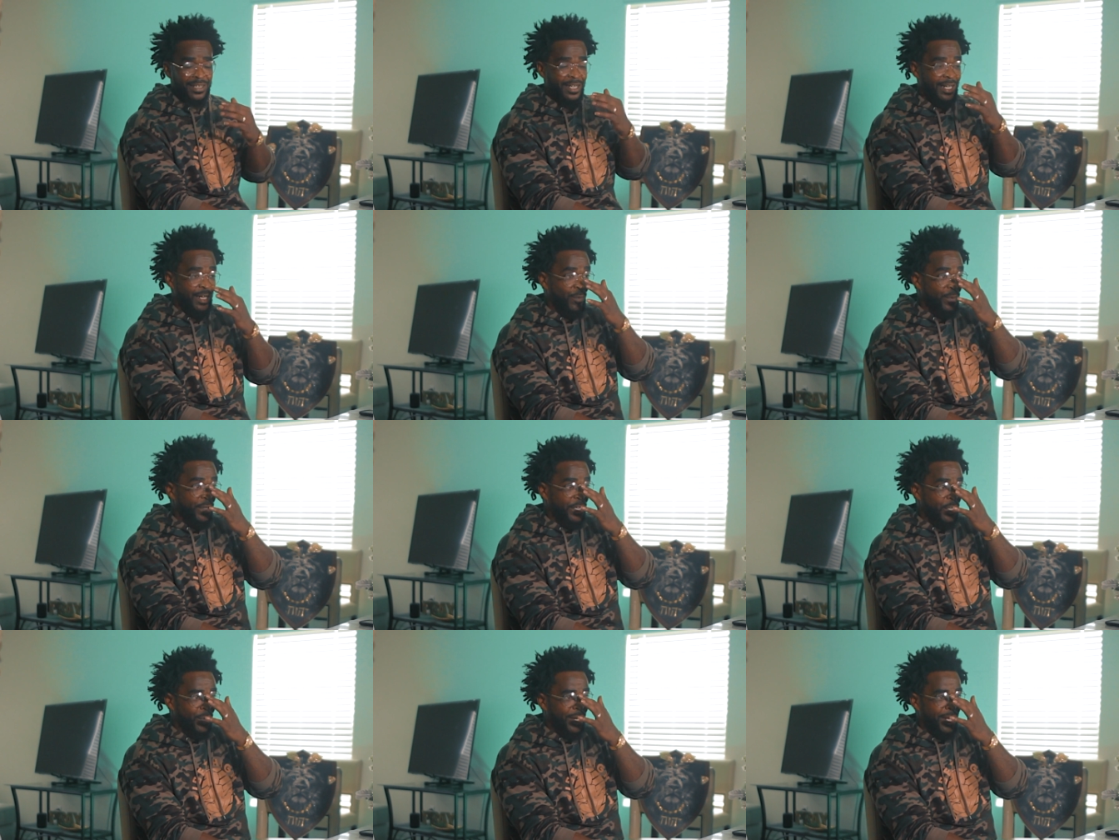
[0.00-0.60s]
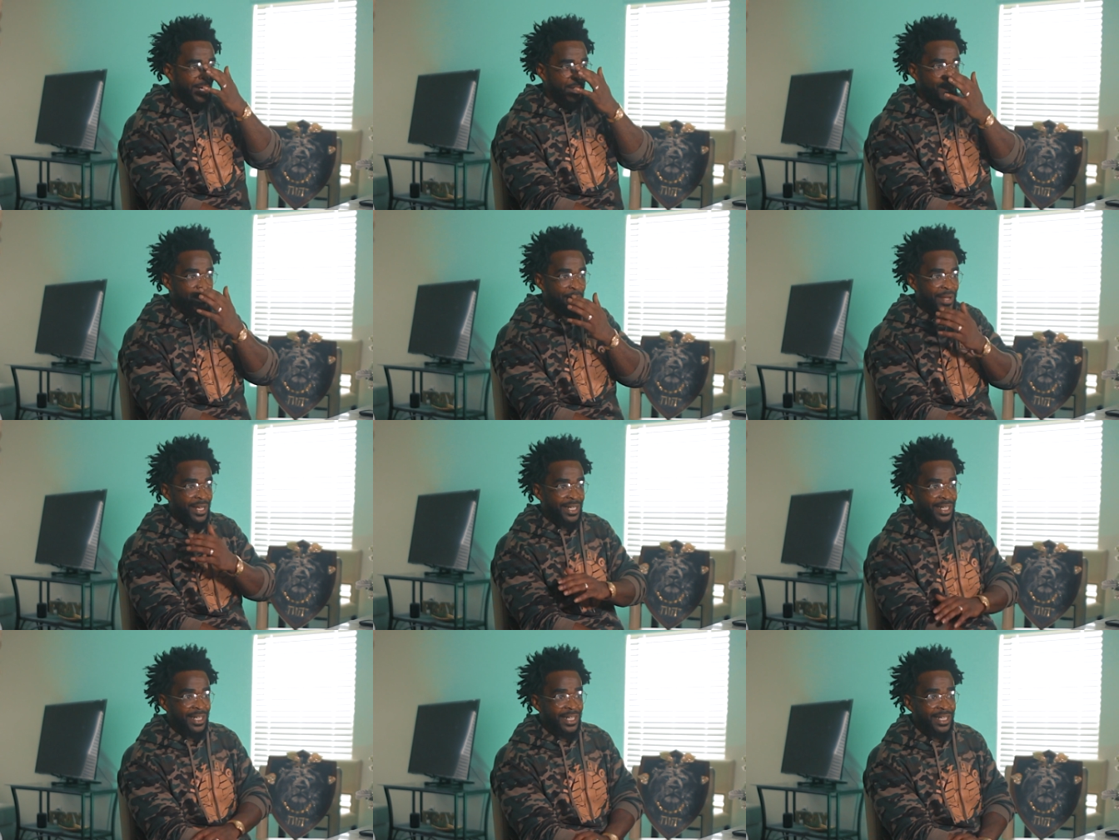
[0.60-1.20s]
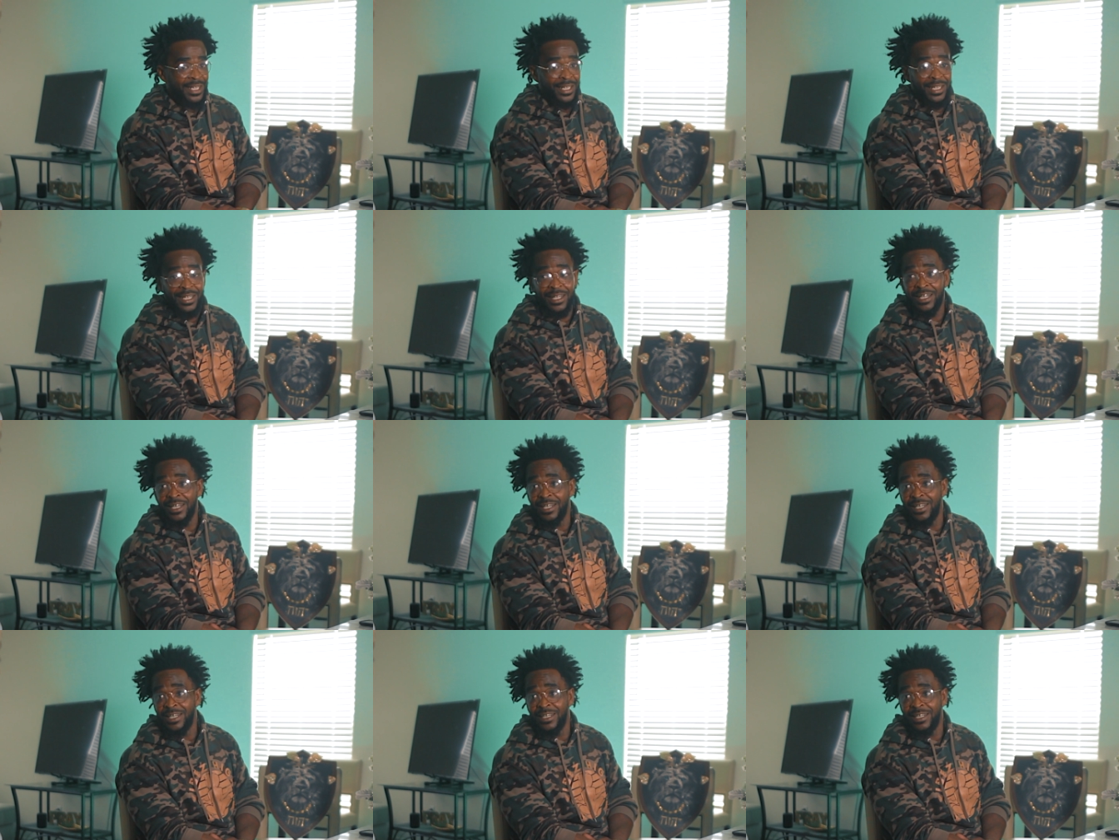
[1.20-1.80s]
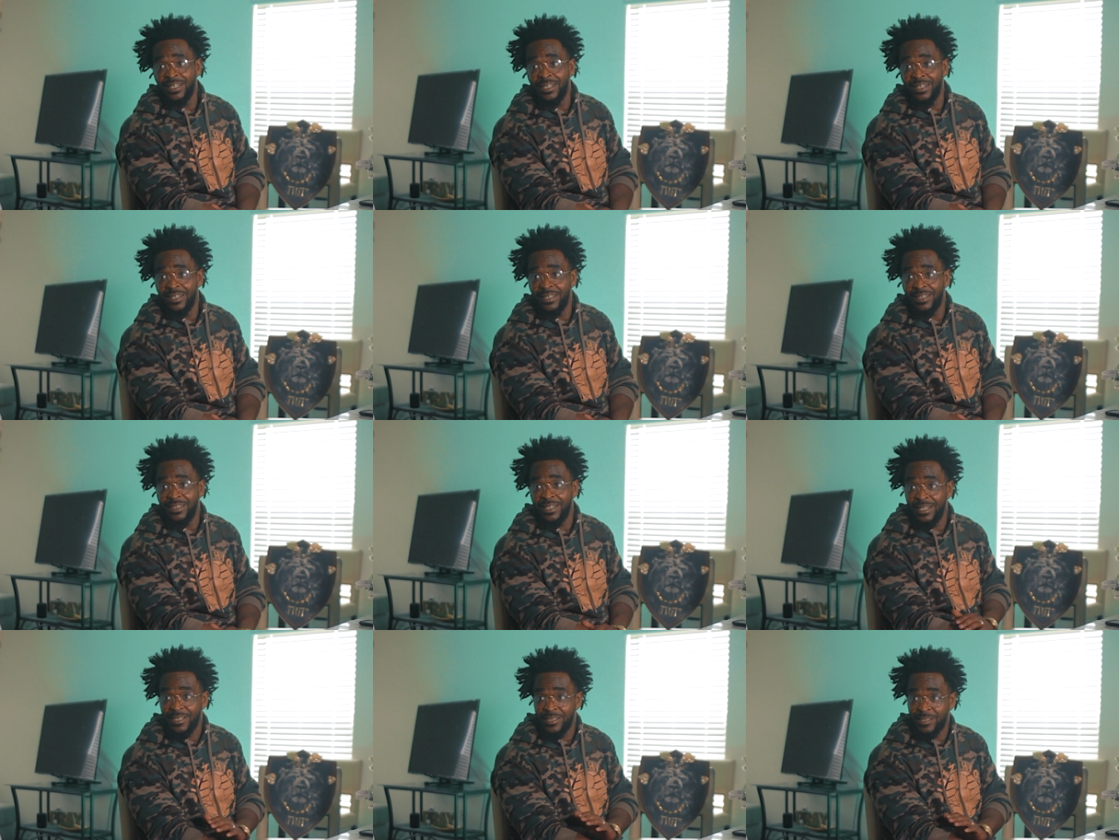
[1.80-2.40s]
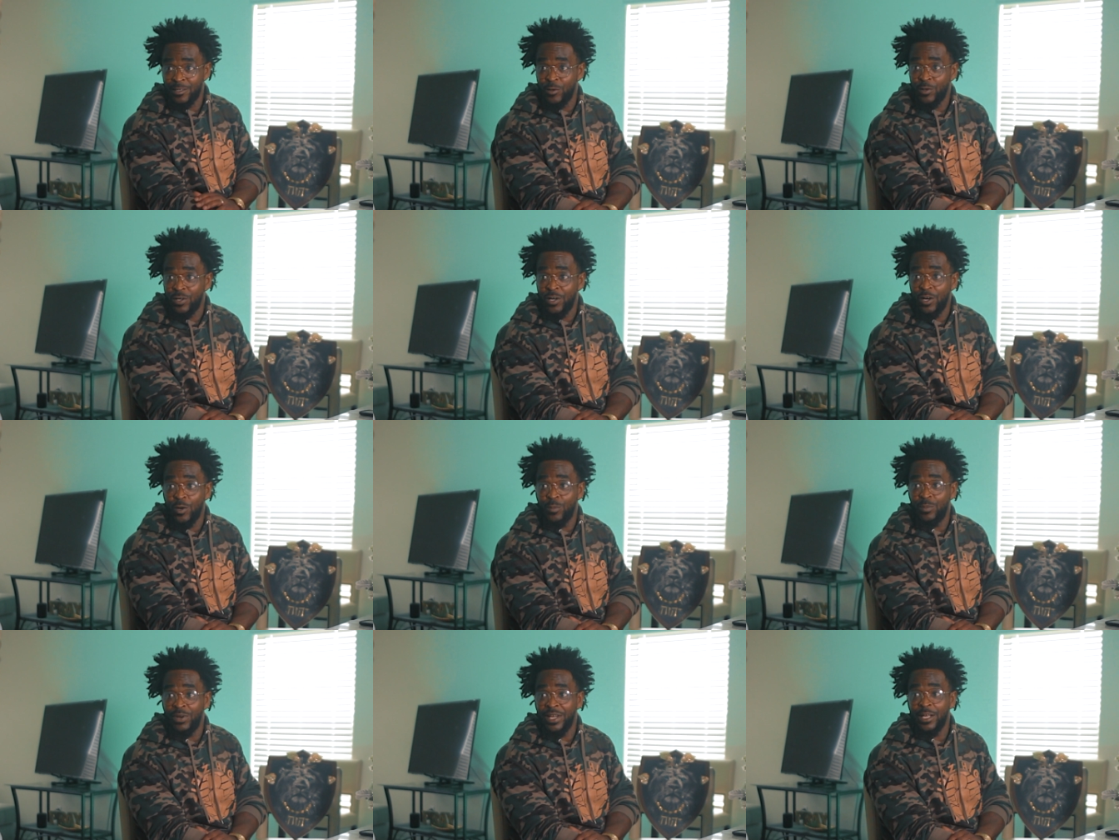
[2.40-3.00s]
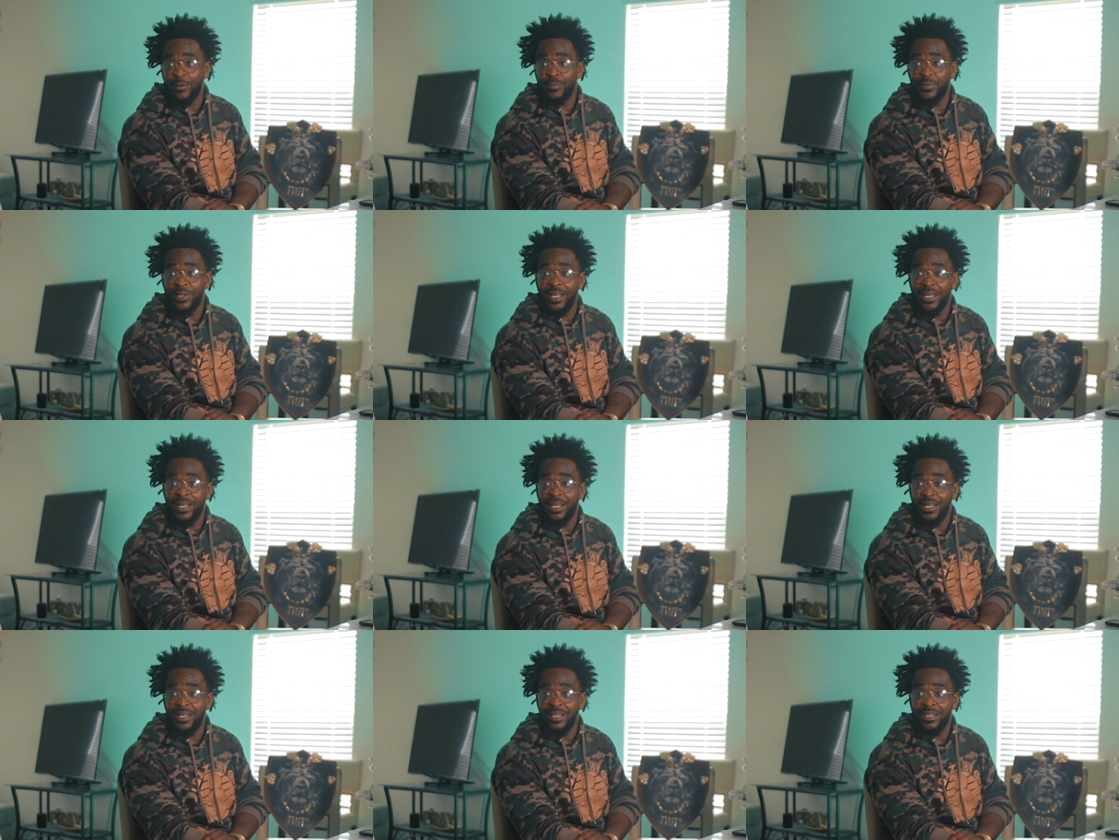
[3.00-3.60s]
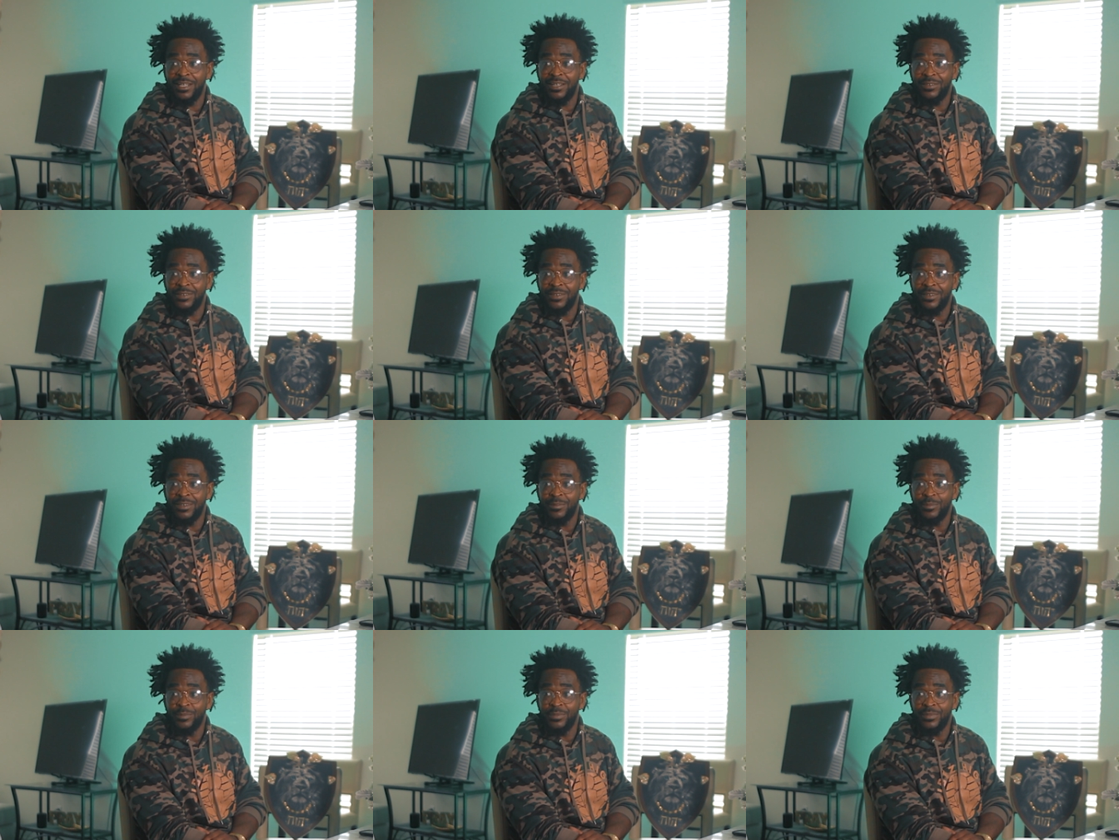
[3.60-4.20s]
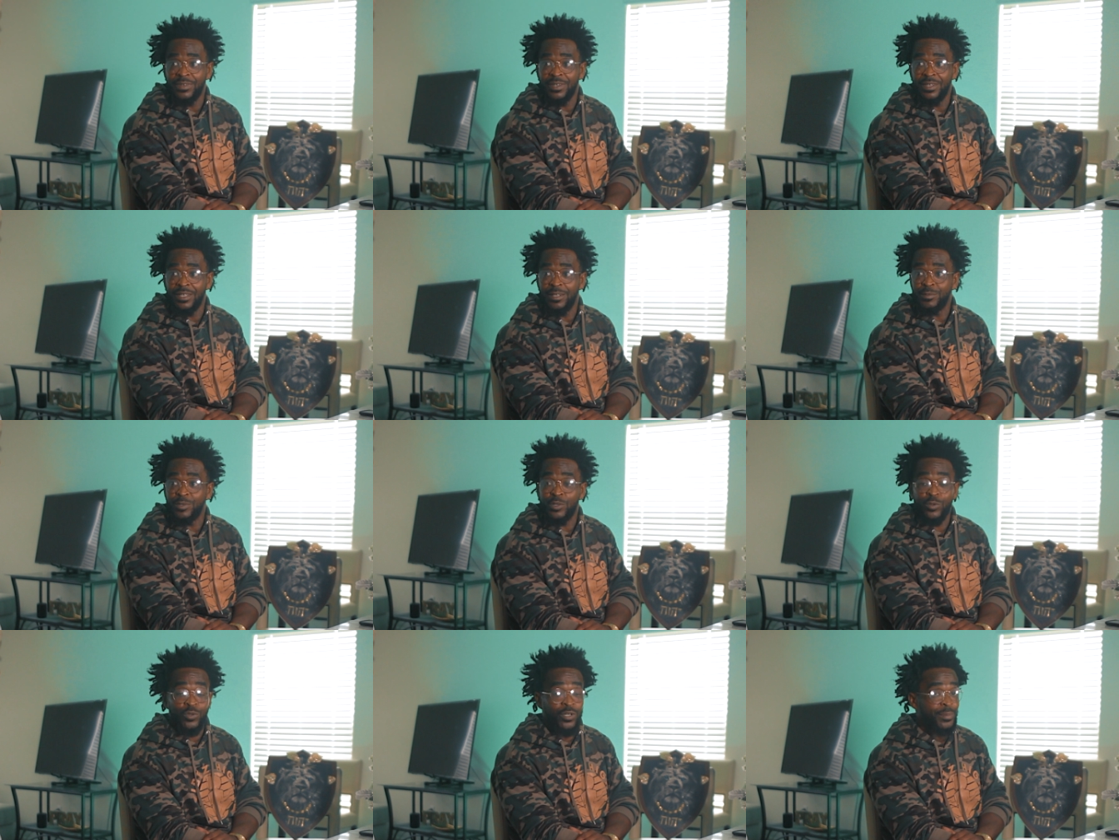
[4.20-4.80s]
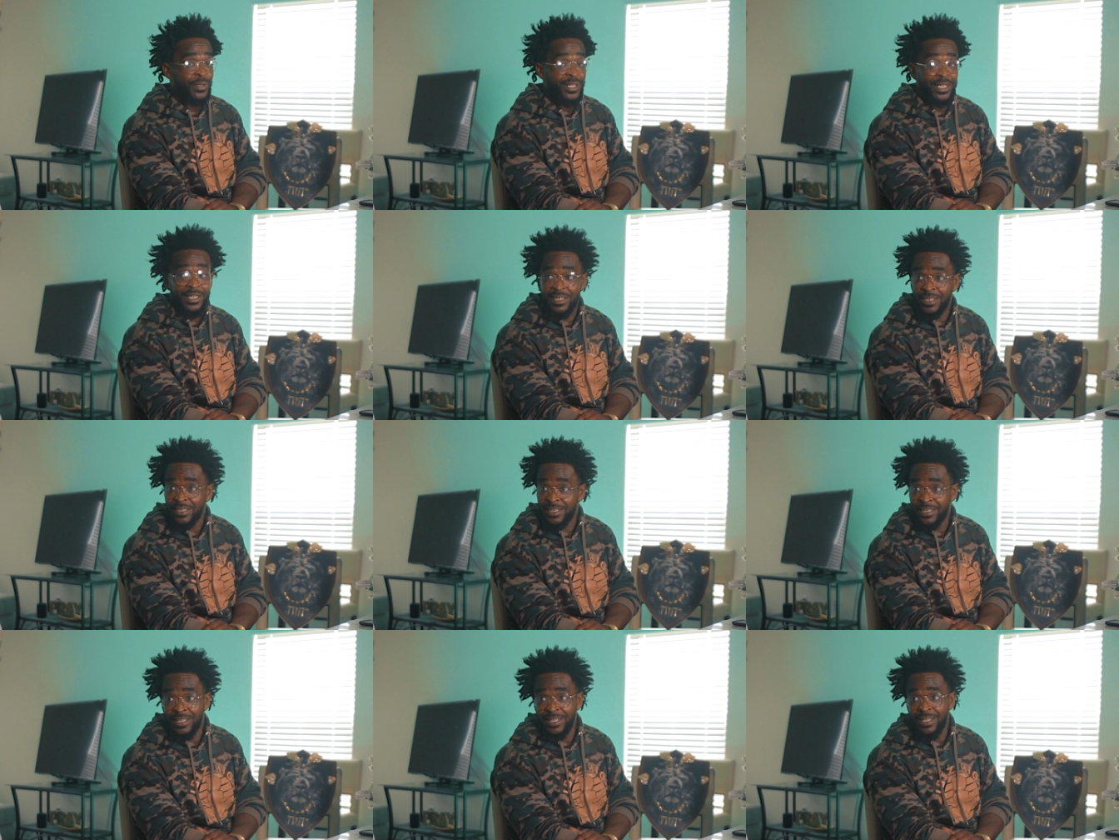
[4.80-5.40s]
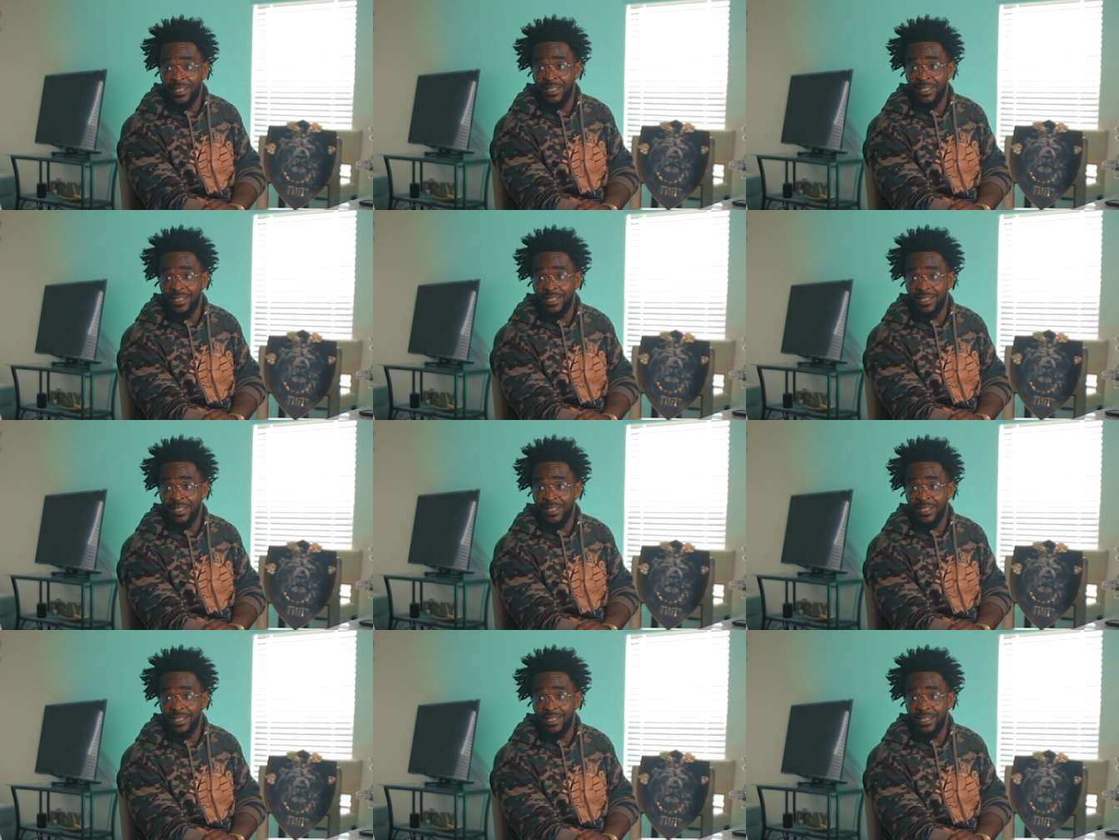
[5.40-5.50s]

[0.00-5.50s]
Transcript: And we know that the melanin that the so-called black man have absorb energy.